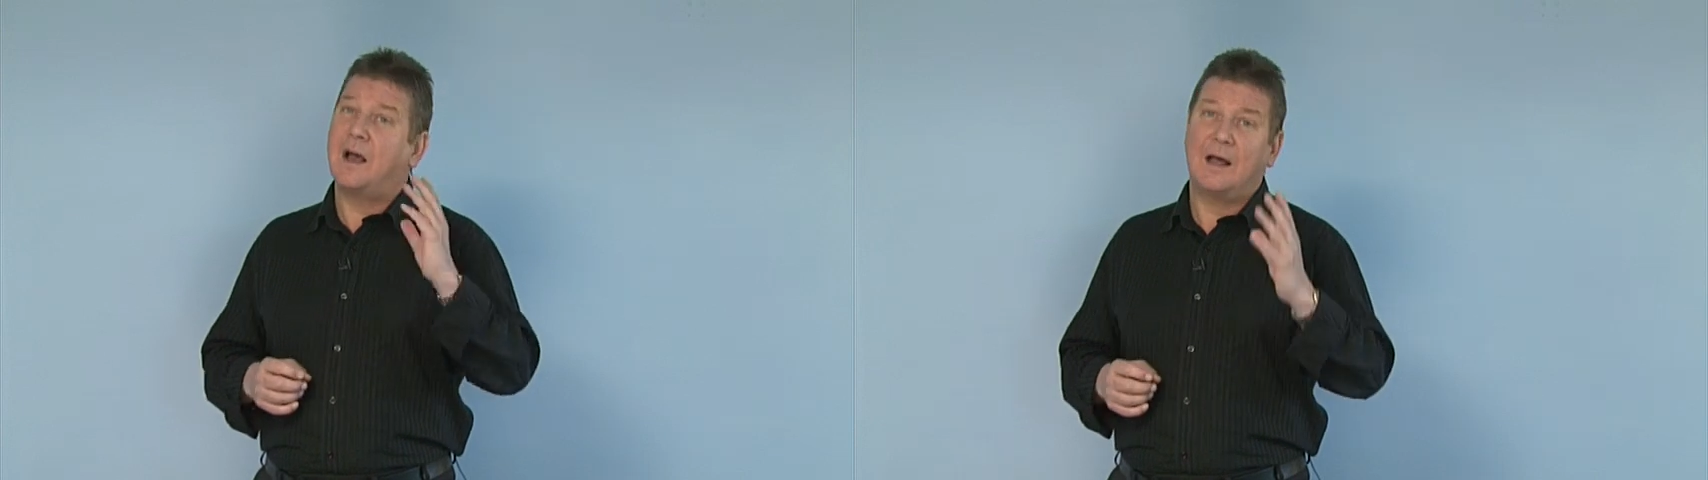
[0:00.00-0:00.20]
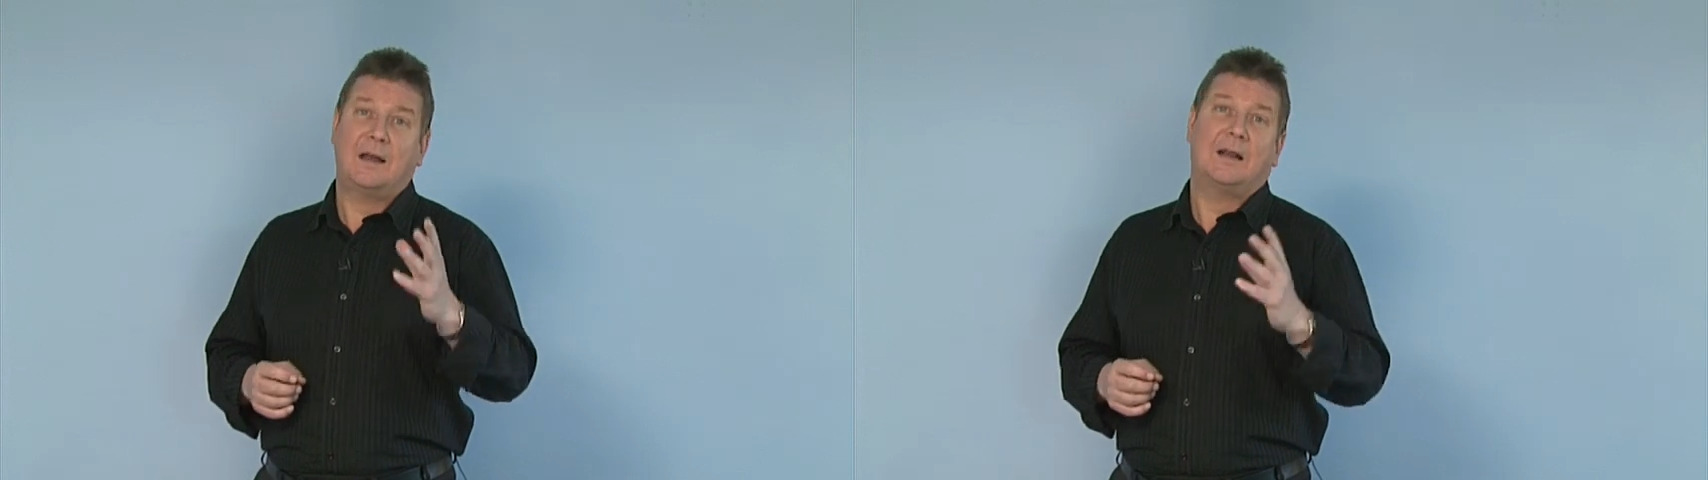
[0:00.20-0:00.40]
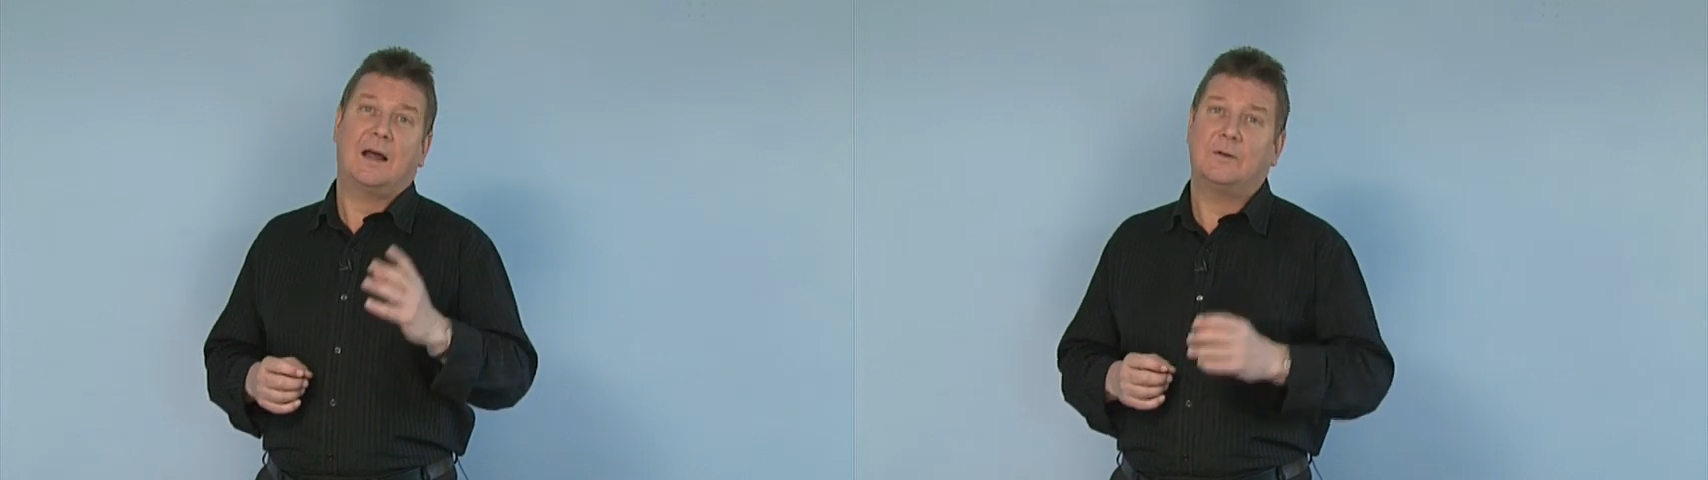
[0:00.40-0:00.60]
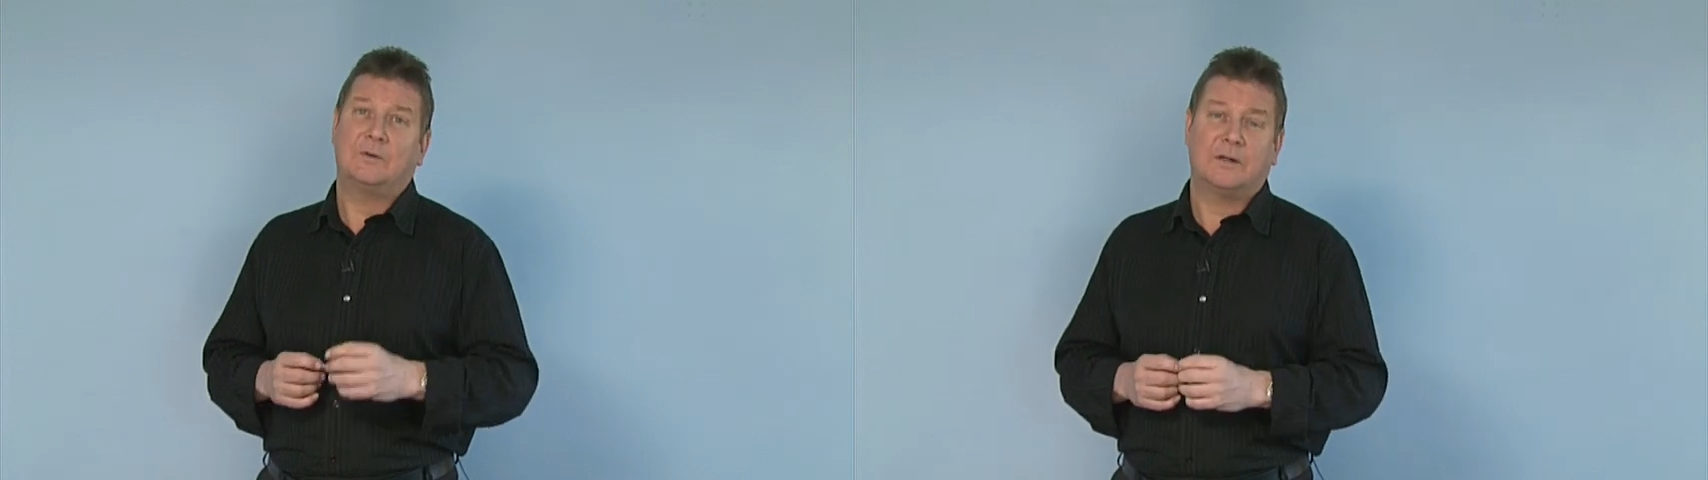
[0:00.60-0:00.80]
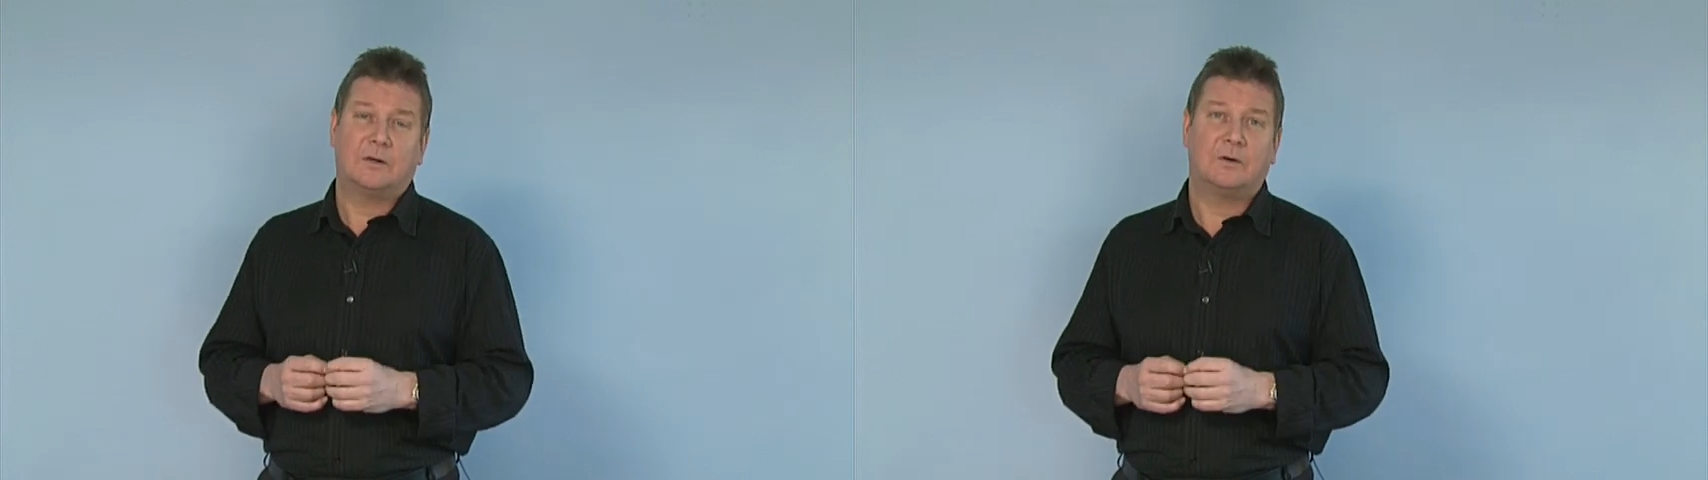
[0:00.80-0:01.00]
and I
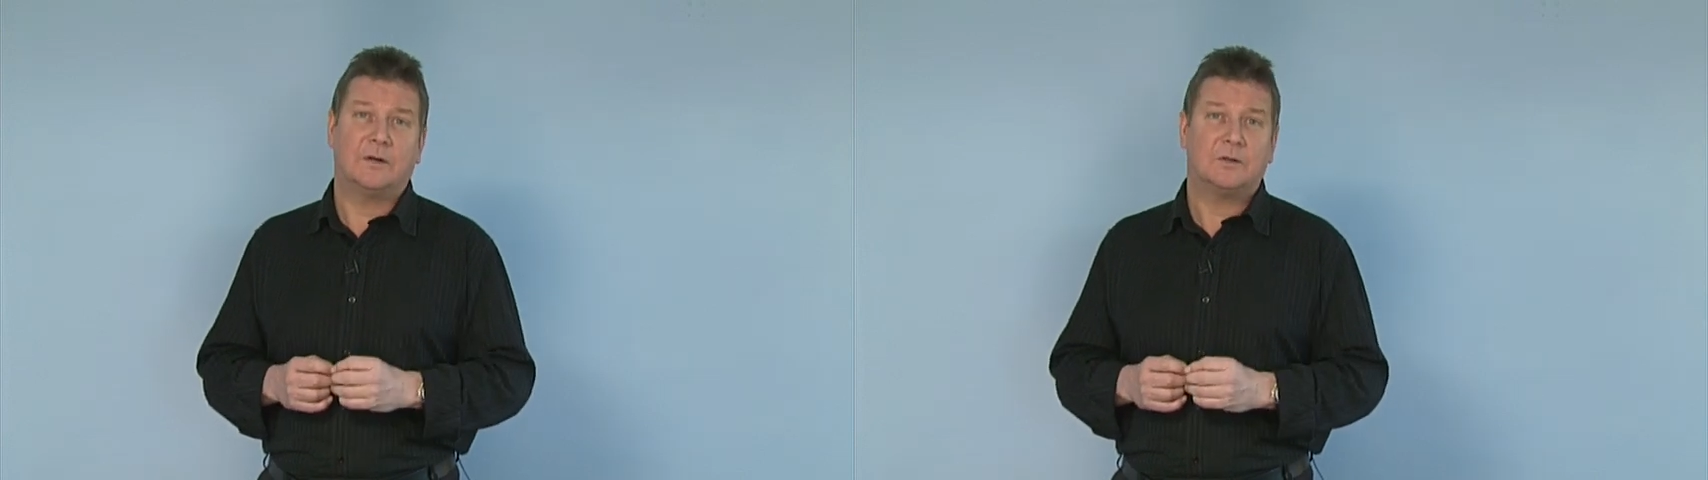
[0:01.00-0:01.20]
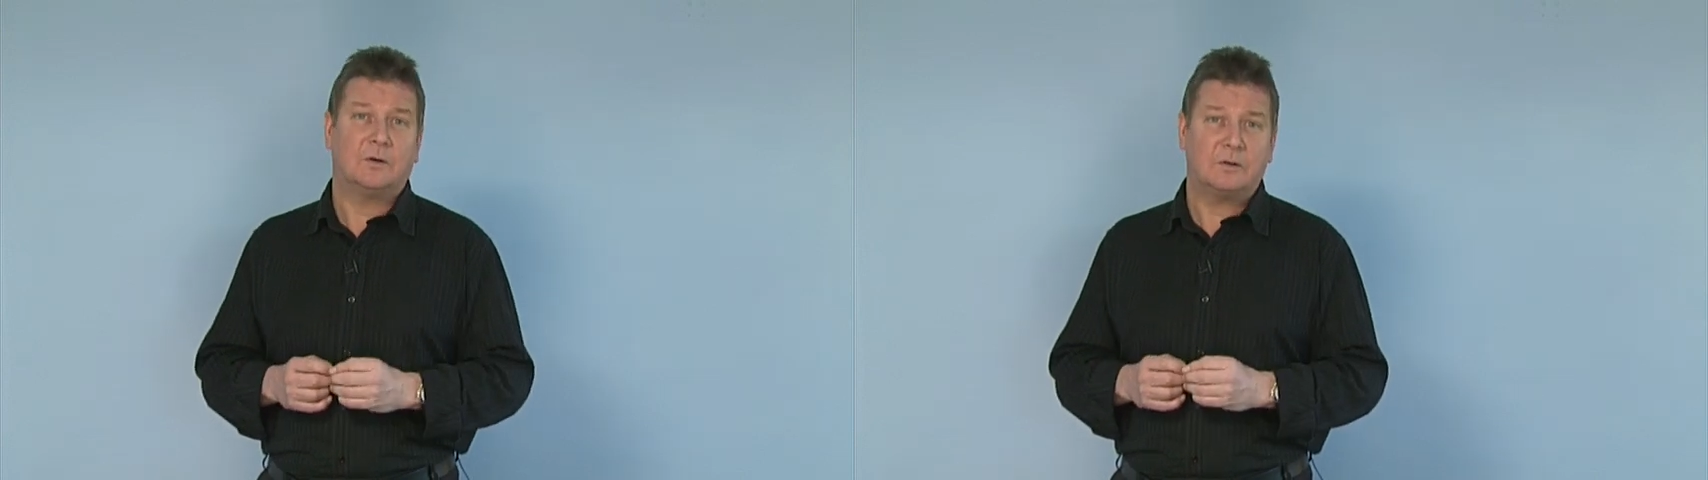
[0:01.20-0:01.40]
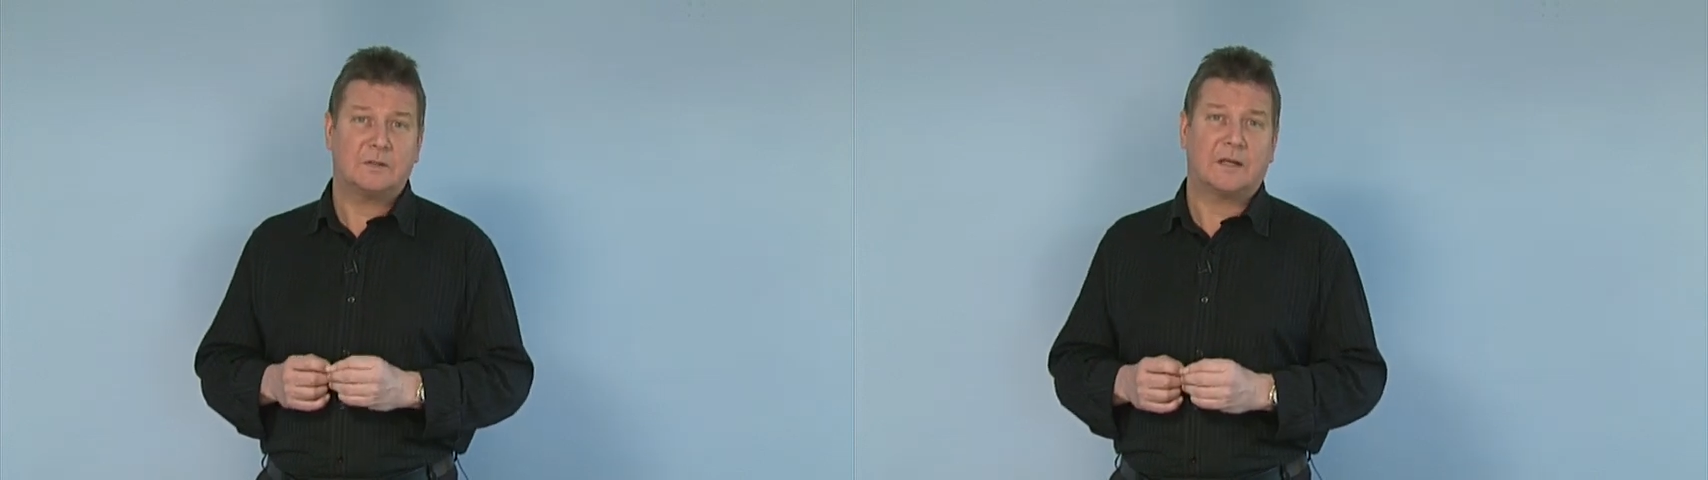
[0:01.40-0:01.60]
would encourage all